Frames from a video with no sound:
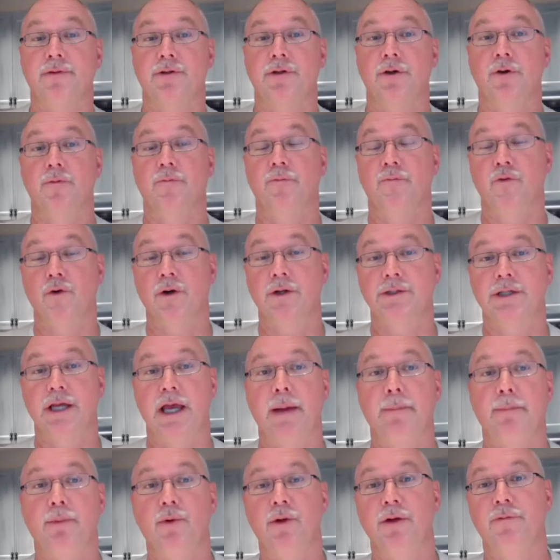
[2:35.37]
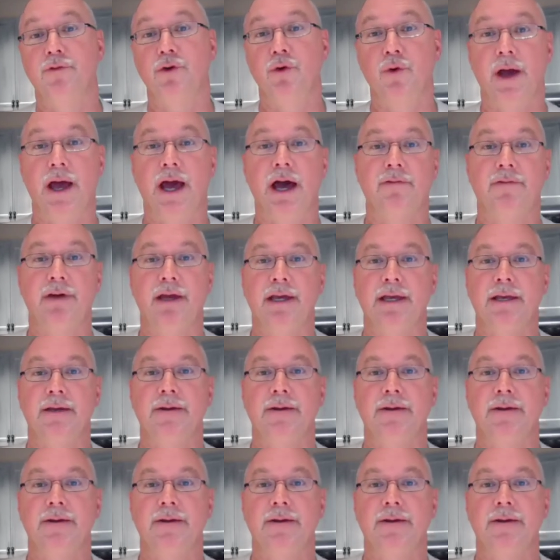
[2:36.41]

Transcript: So for example, if you have a